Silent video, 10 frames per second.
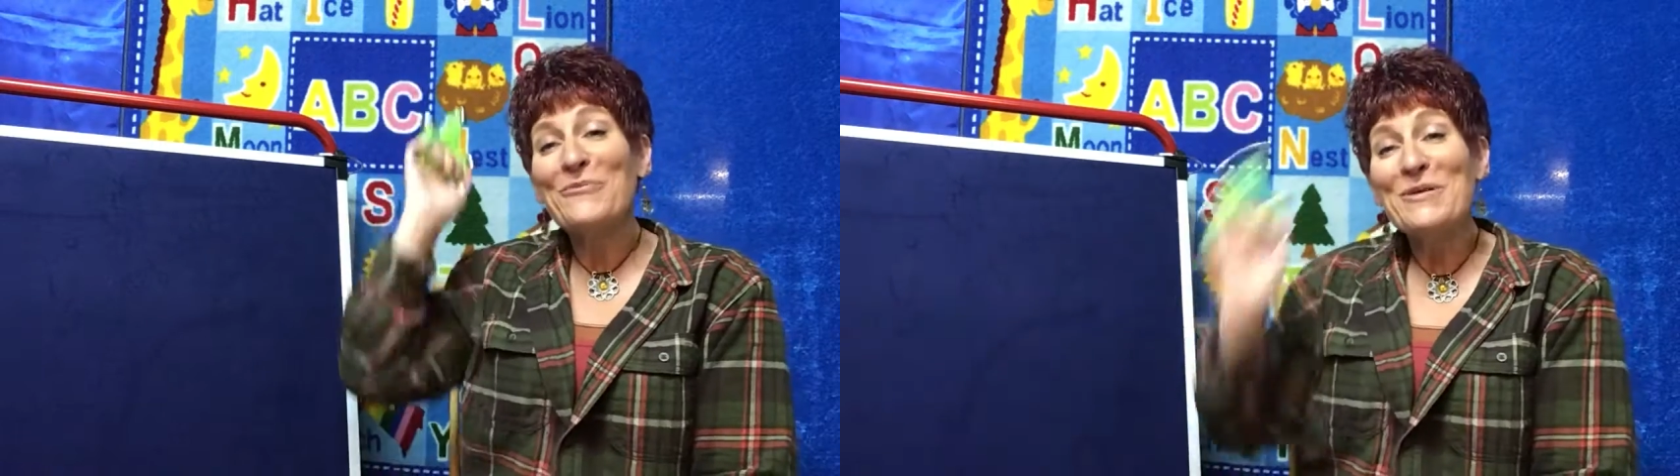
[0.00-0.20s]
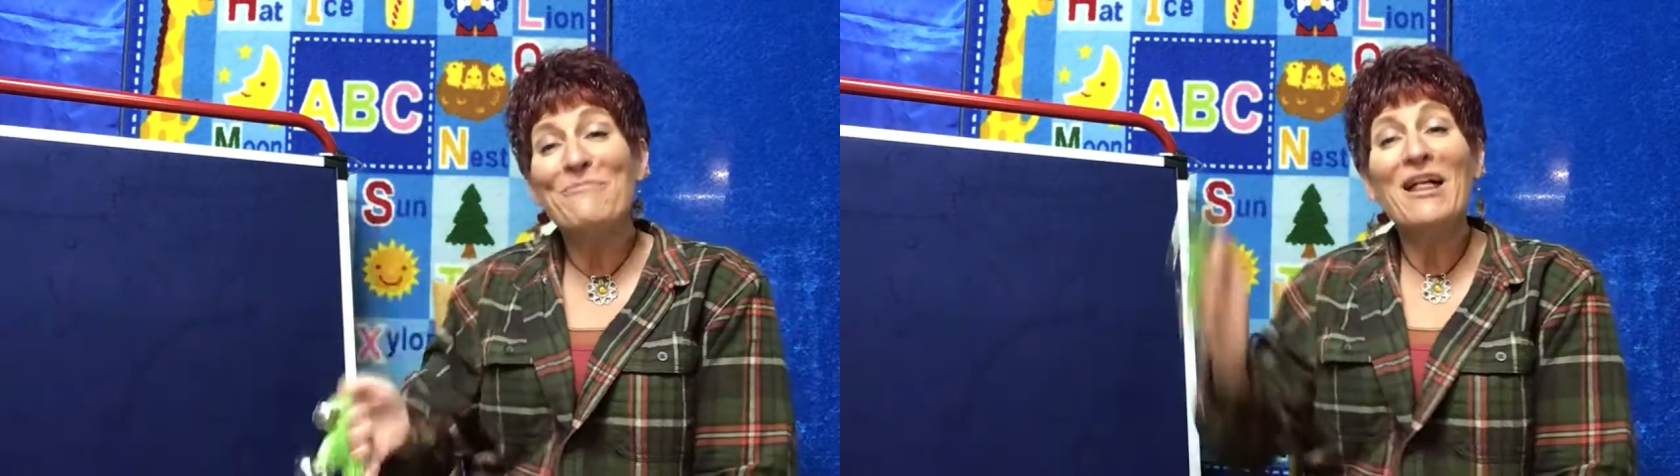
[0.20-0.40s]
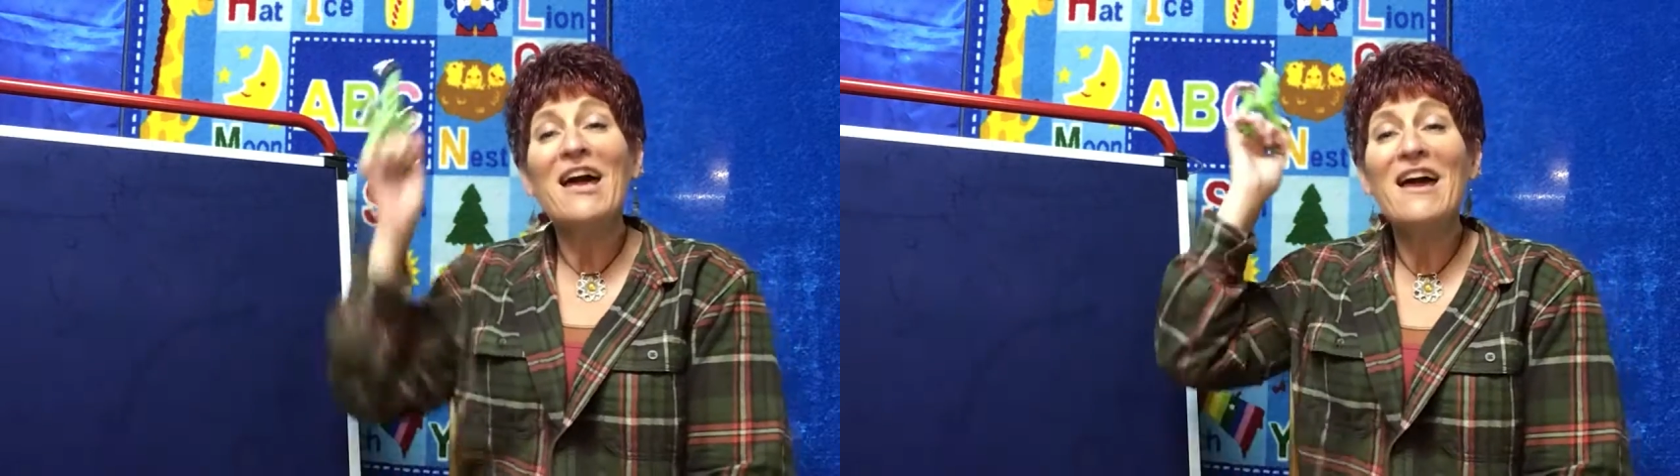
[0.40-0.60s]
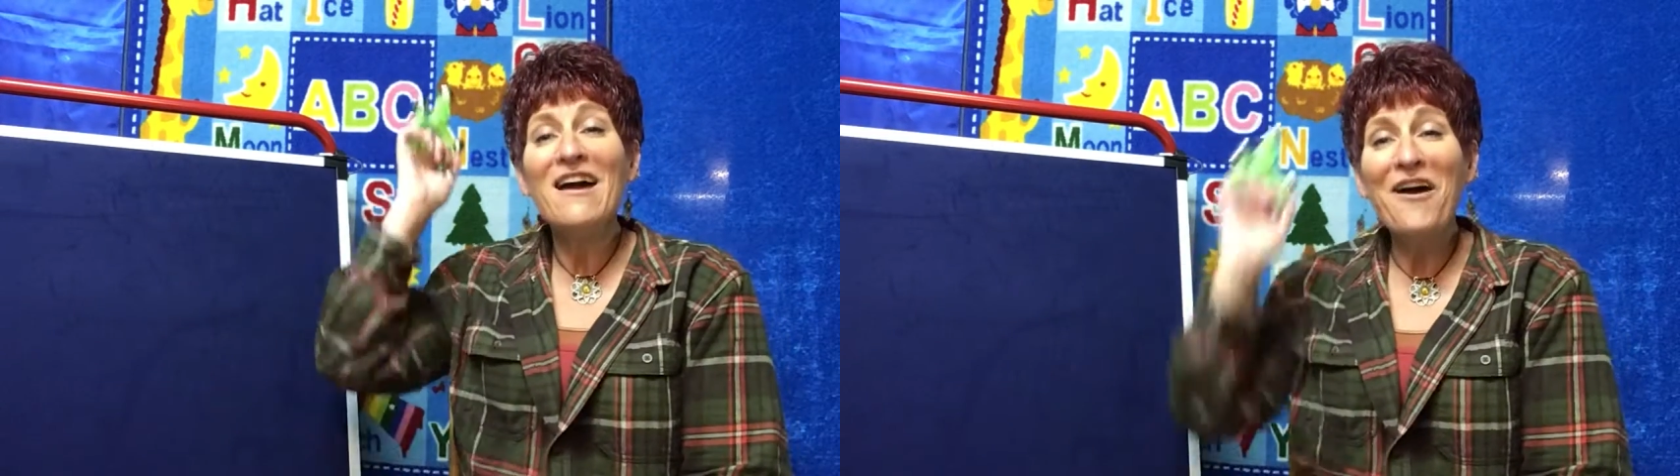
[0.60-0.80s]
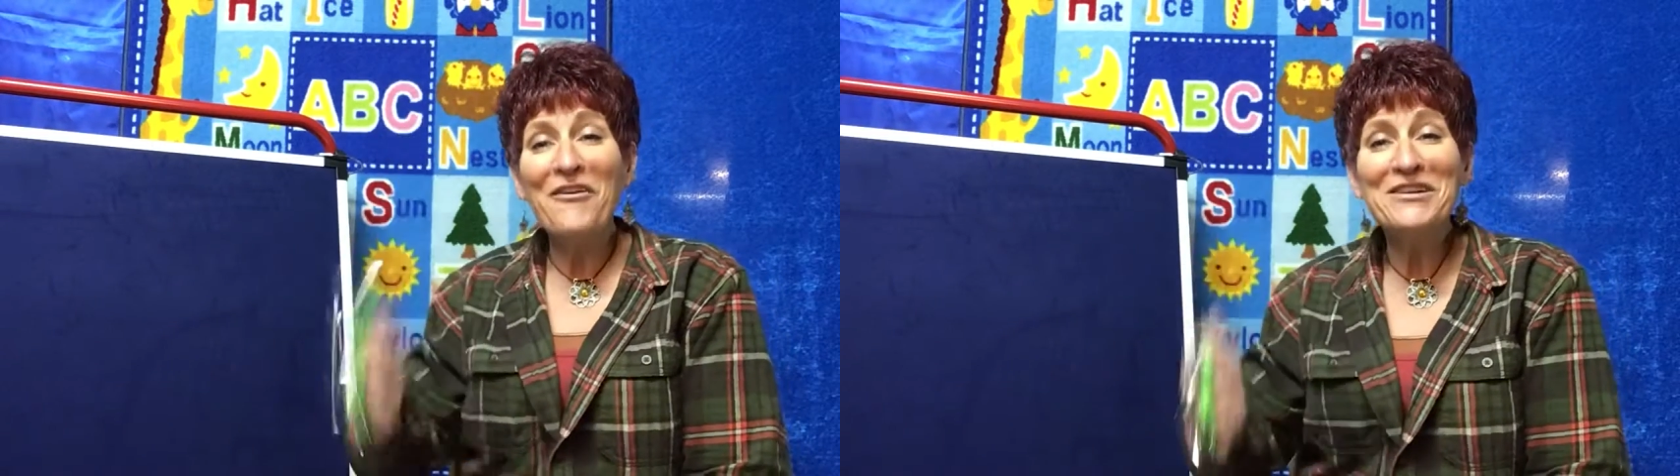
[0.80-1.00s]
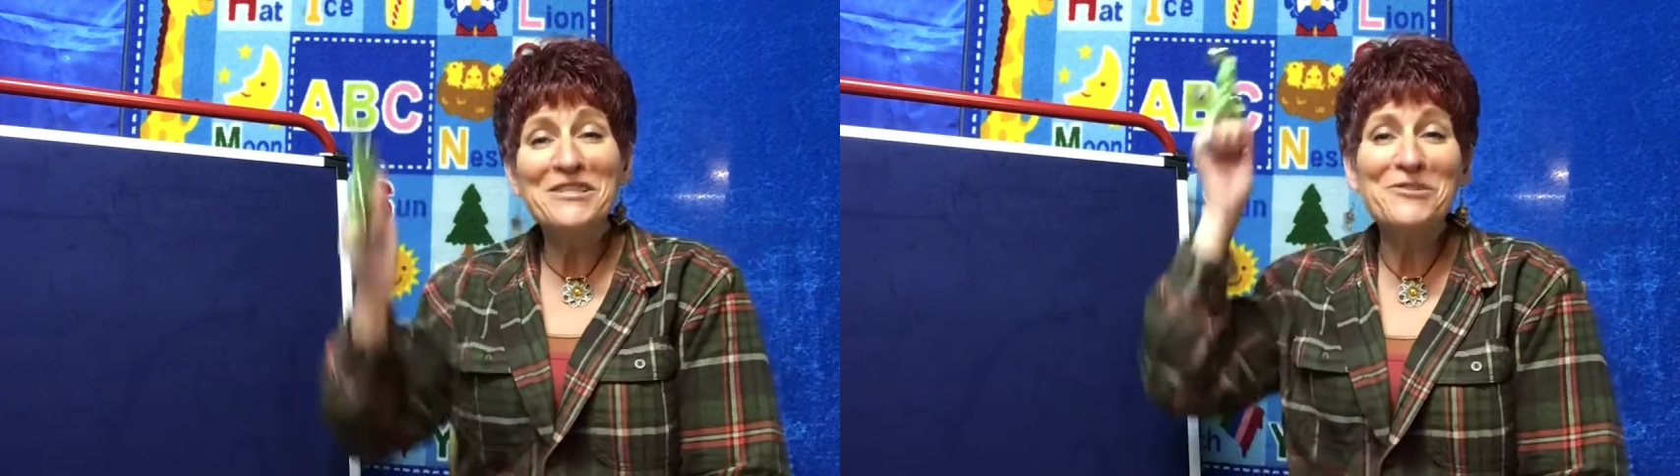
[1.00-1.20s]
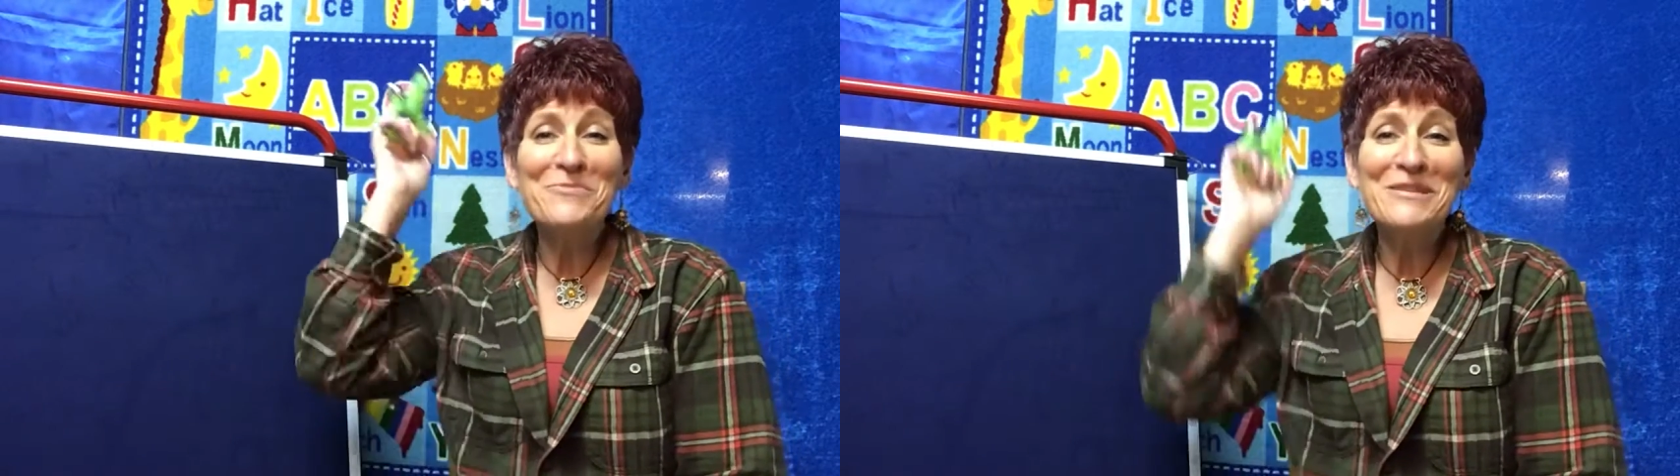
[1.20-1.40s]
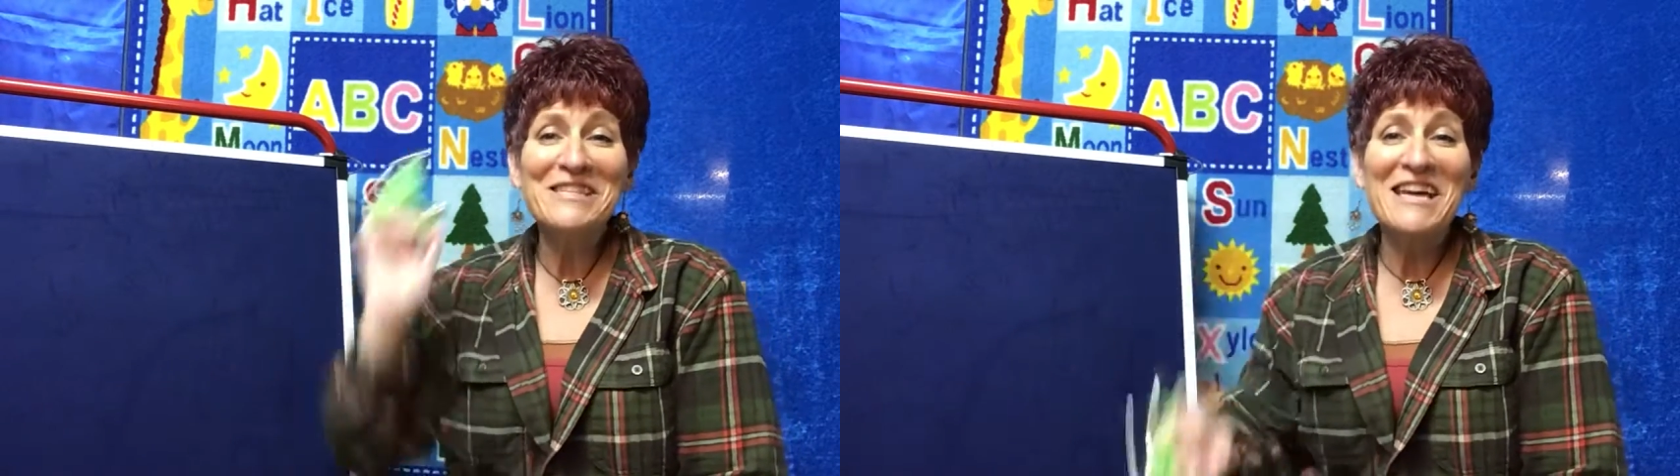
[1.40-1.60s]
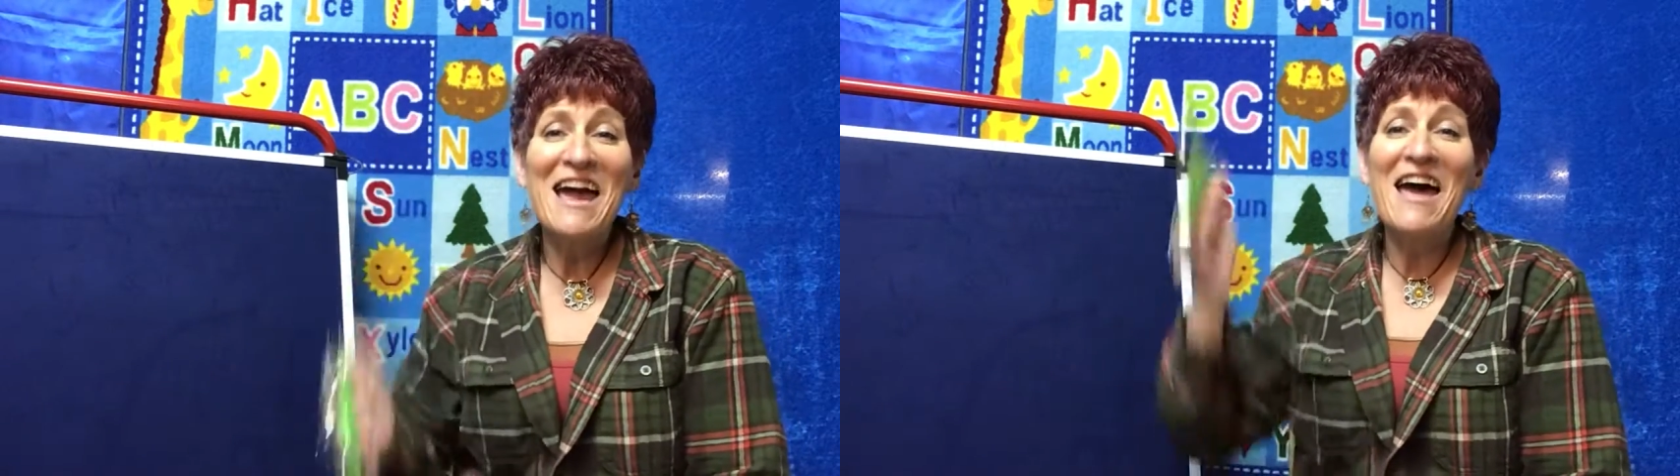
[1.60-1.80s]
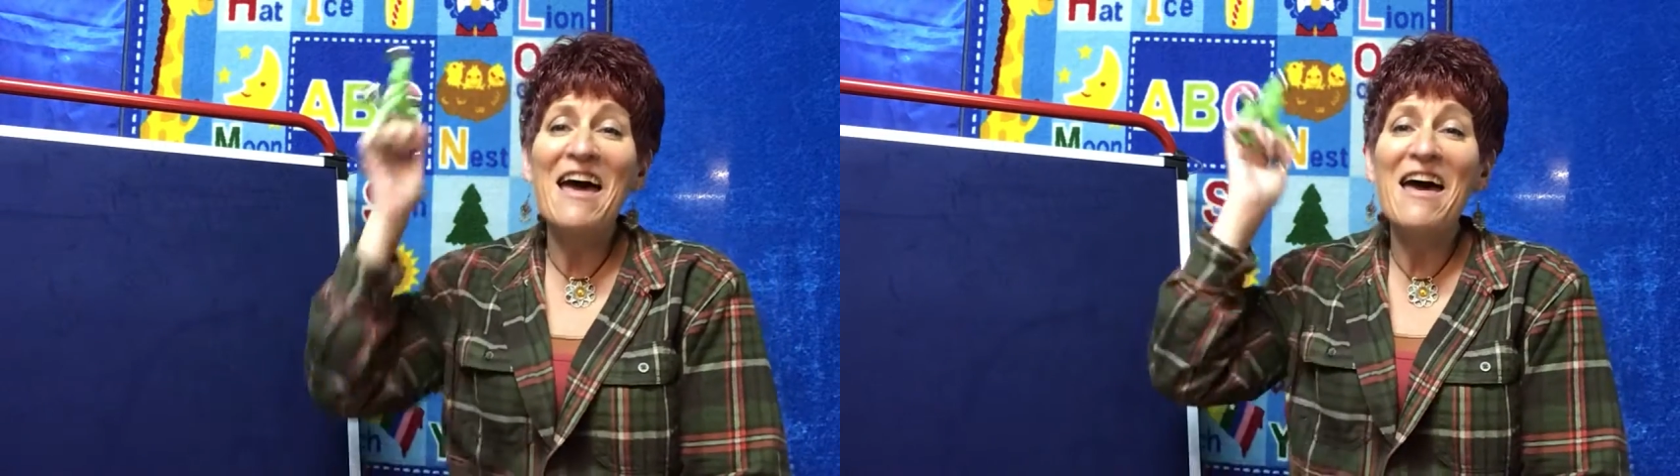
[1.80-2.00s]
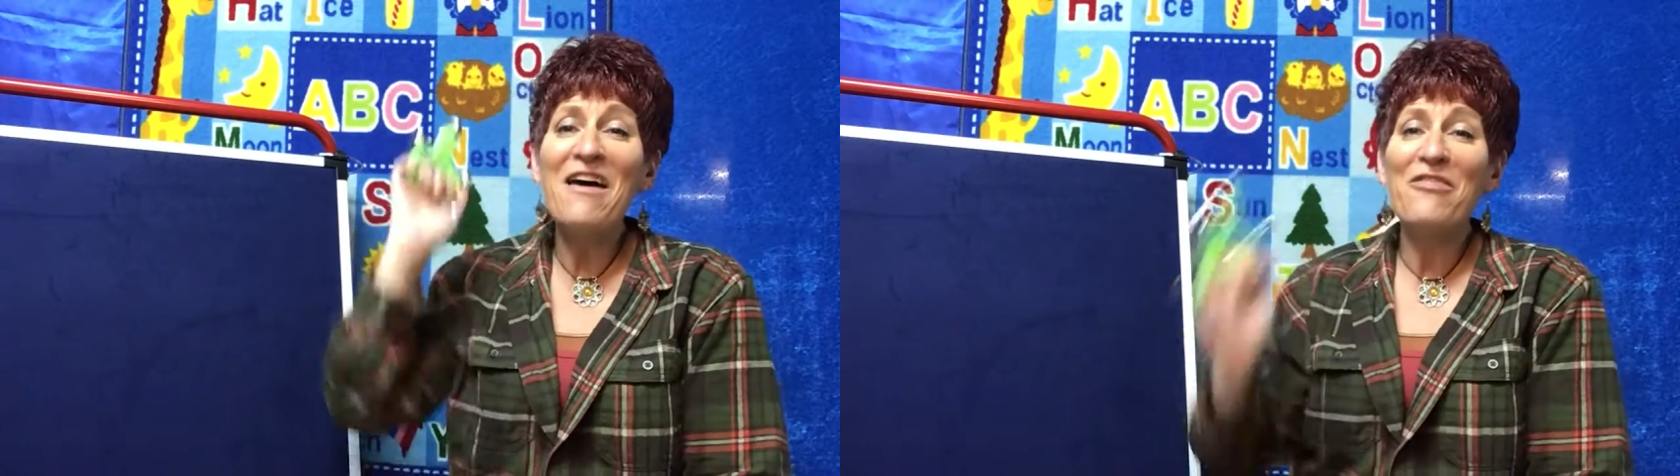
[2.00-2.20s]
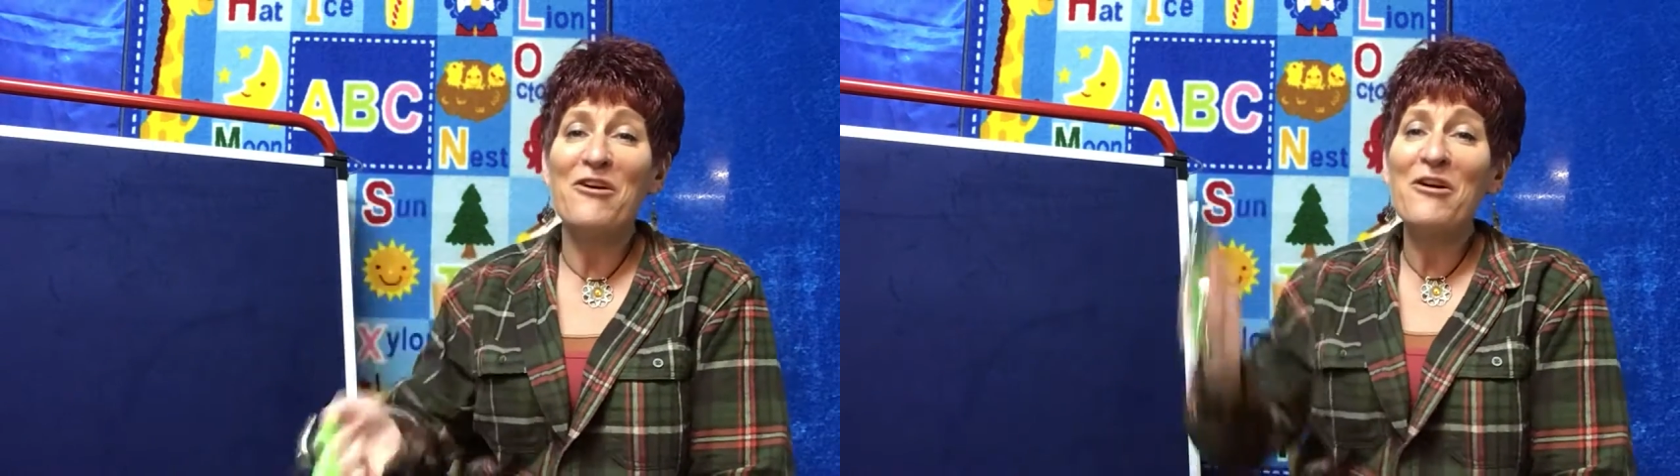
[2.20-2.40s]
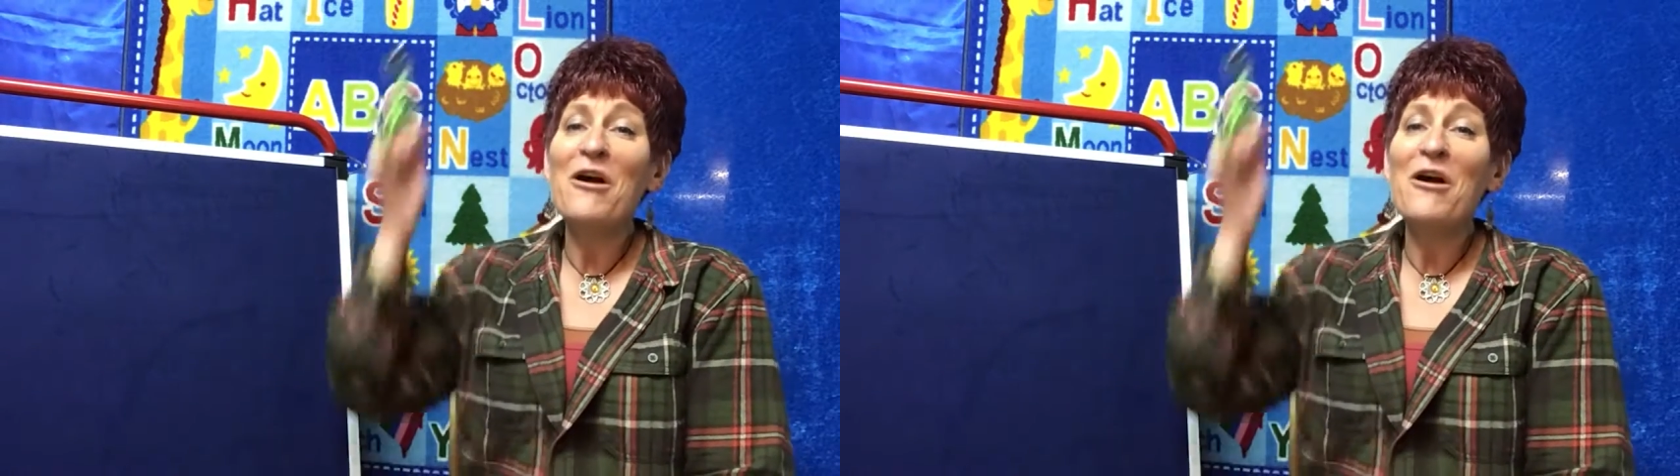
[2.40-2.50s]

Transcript: We play our instruments together.